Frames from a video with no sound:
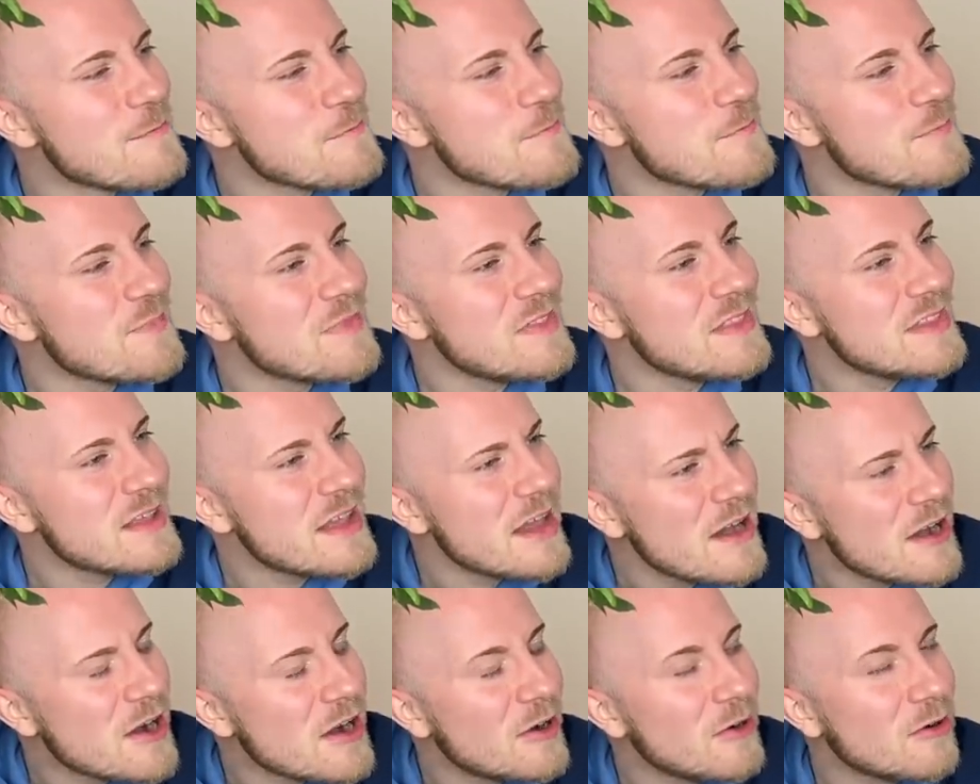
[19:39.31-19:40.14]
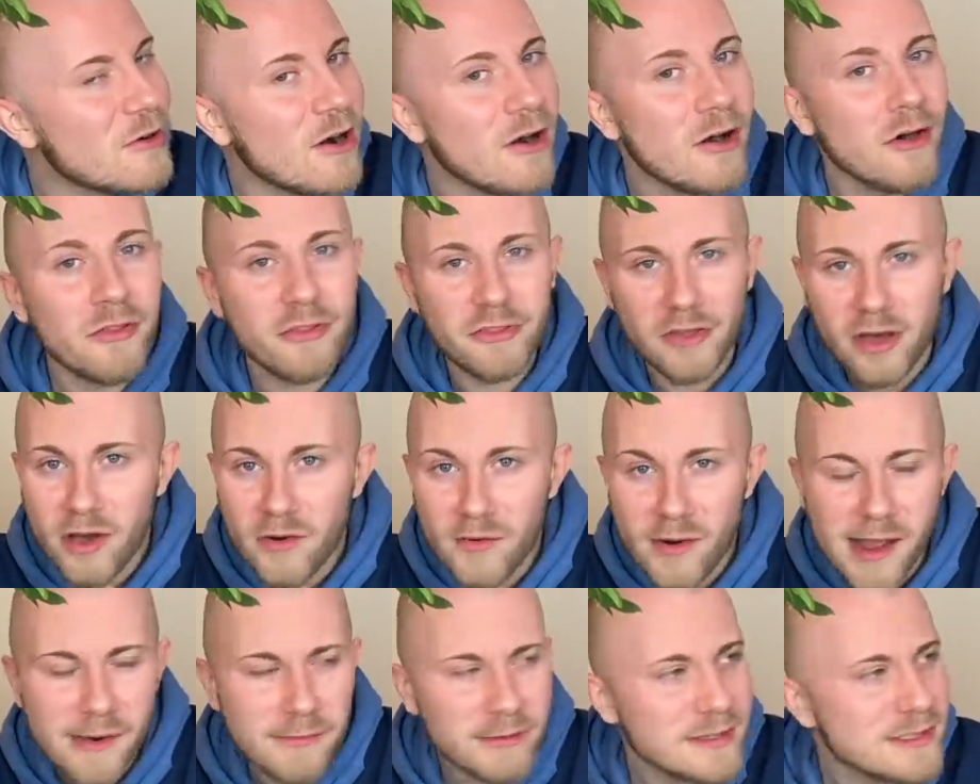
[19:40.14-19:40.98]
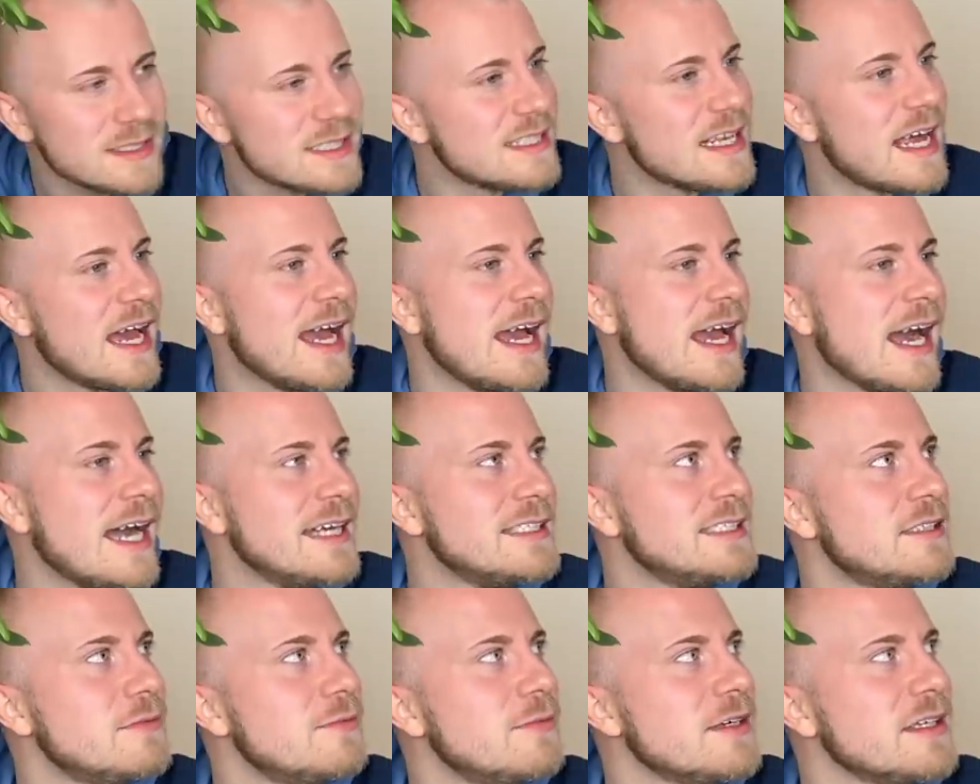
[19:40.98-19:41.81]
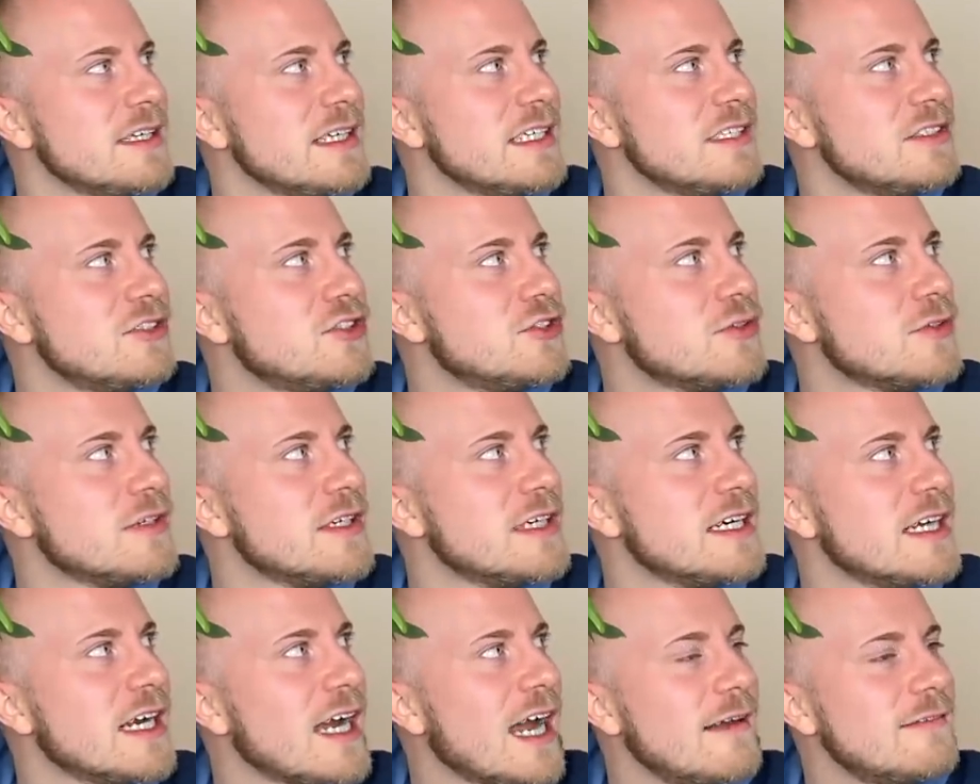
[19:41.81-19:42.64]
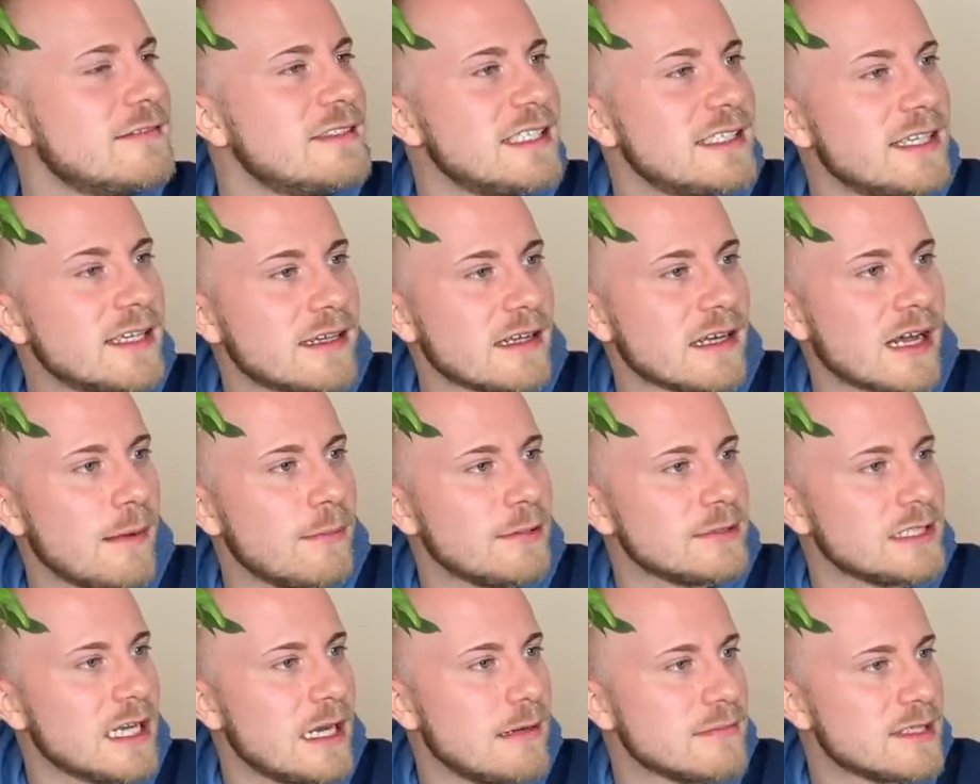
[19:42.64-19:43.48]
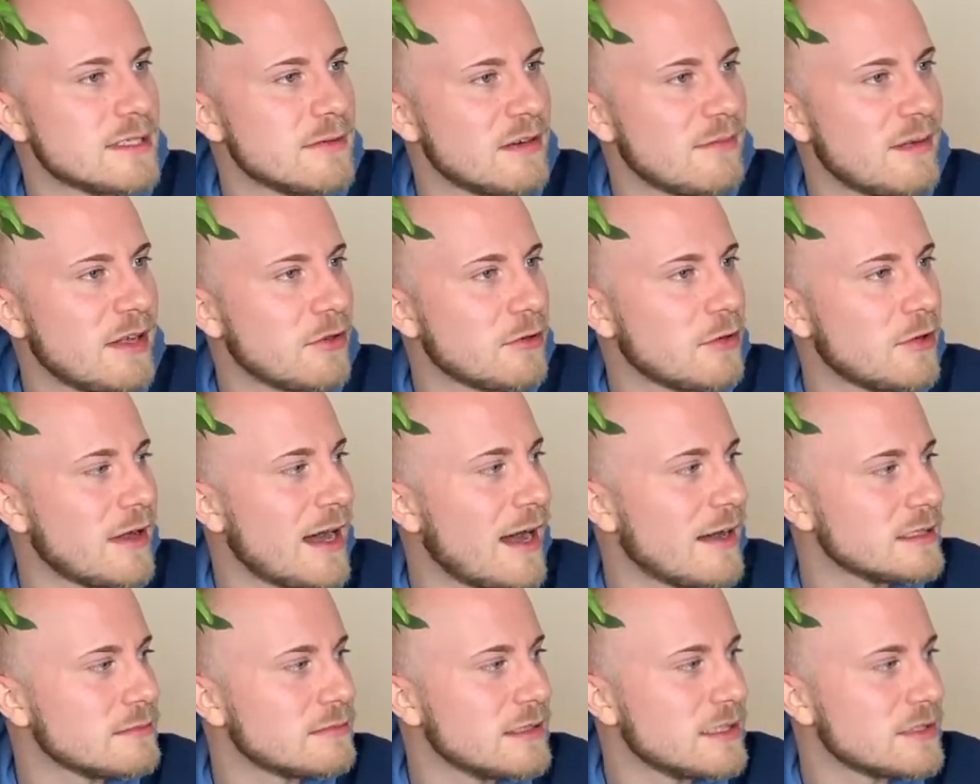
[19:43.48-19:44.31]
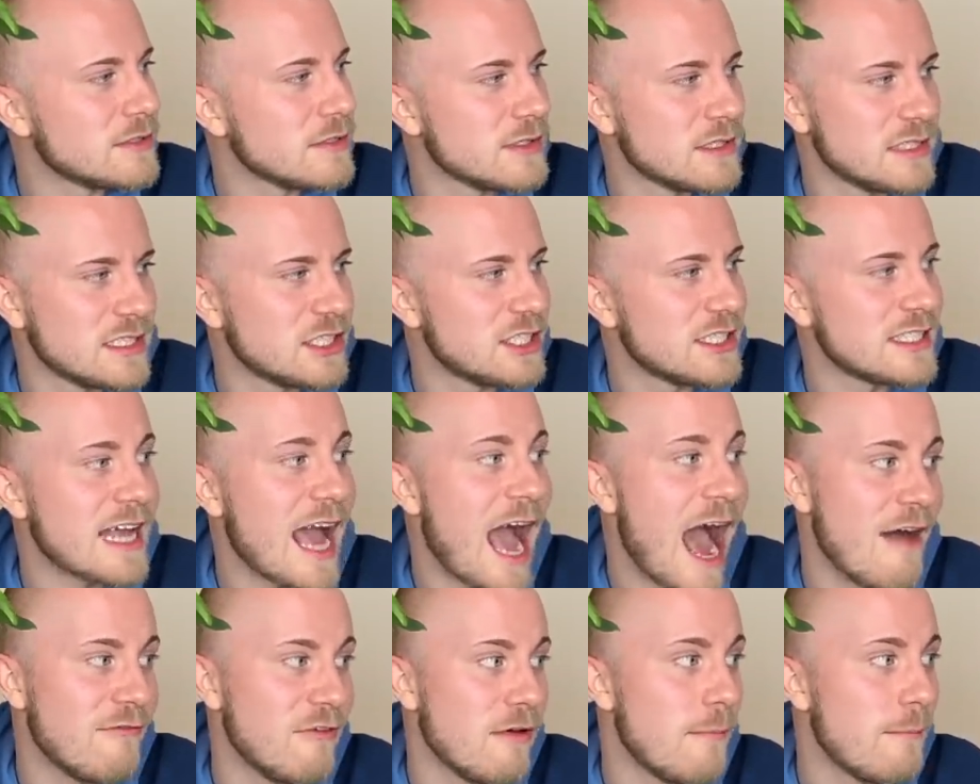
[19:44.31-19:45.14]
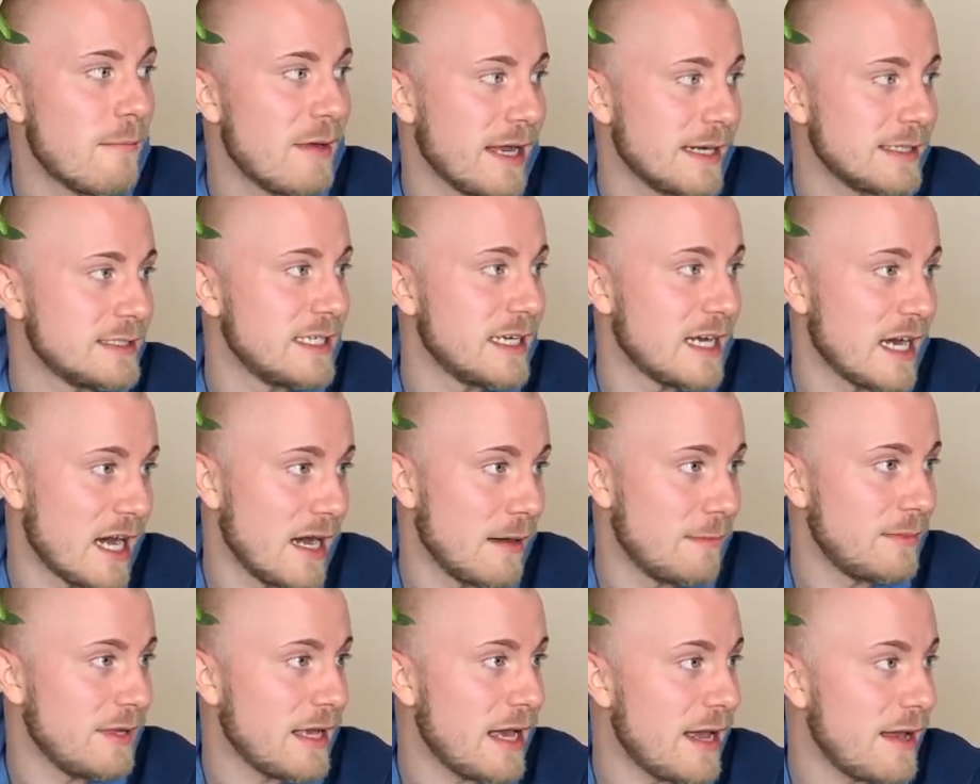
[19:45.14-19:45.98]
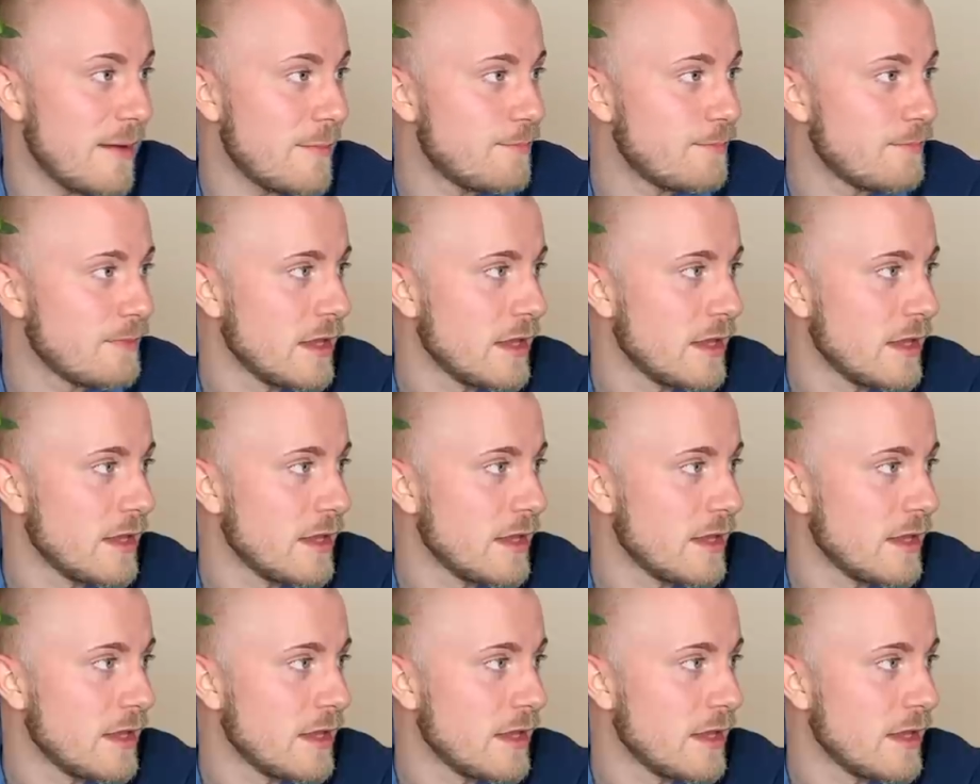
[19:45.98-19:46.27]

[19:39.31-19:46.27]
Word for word: no, although I will say, I did really enjoy, I've seen it a couple times at one of my local houseplant stores and I just haven't picked it up yet.